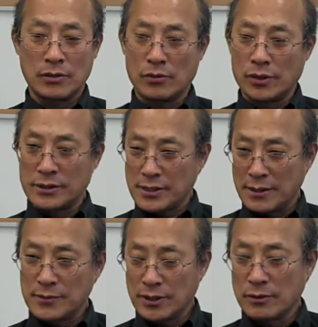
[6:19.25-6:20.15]
or
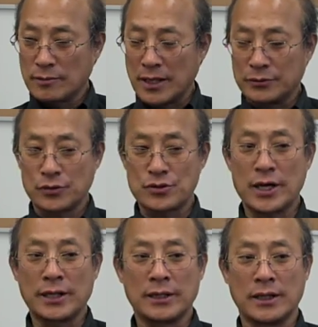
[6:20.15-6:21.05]
same thing about
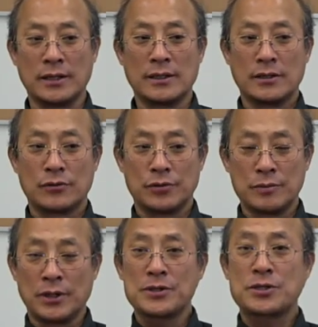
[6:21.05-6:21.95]
China,
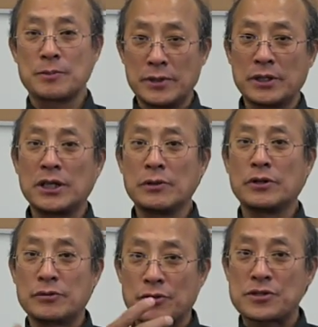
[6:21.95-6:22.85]
we must begin
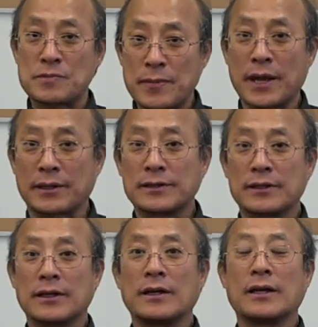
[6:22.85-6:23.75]
with respect
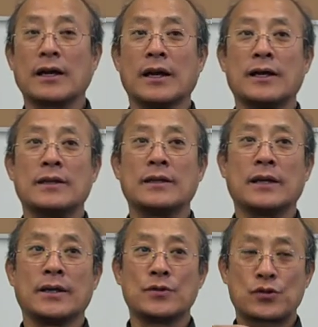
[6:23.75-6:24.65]

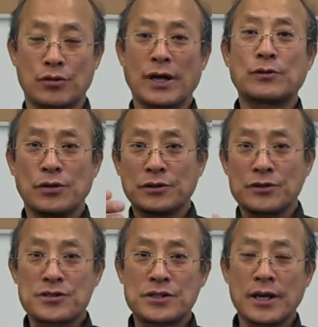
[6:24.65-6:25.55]
and, and try to
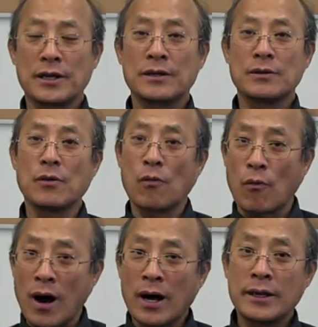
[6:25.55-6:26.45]
understand
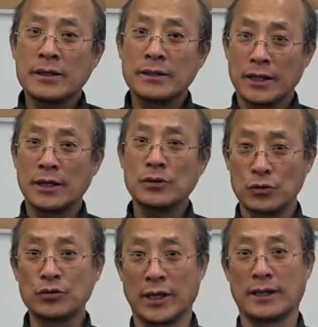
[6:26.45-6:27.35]
why they
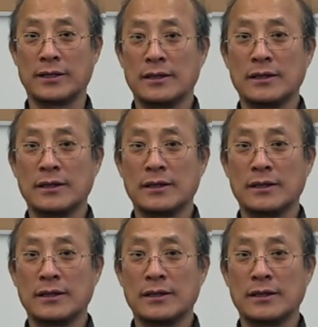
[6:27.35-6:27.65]
do that.